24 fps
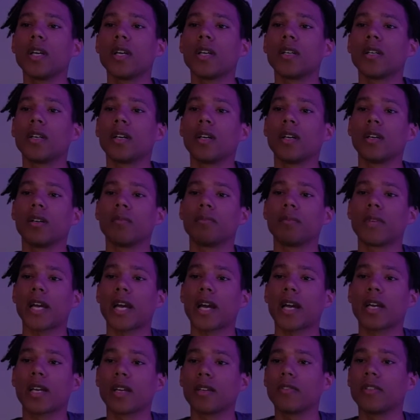like
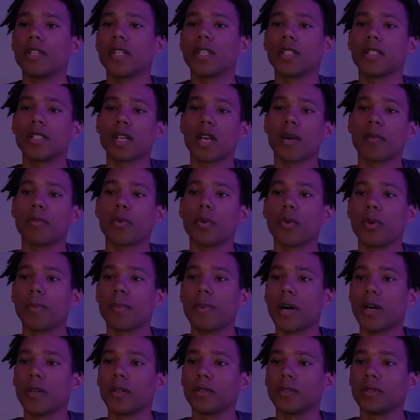I gave the example
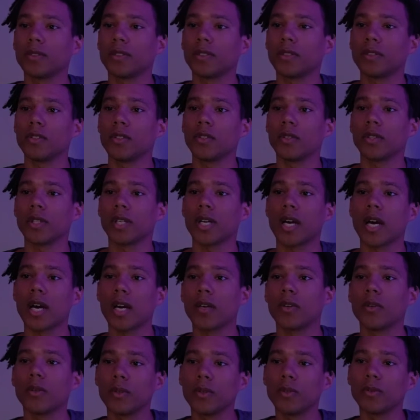about the guy
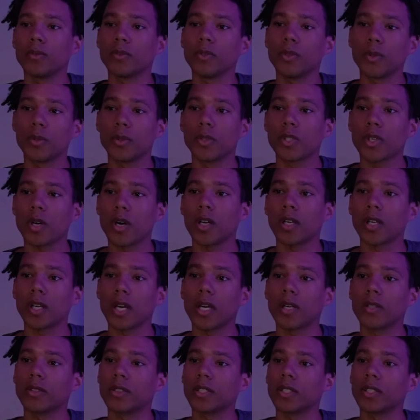who was calling out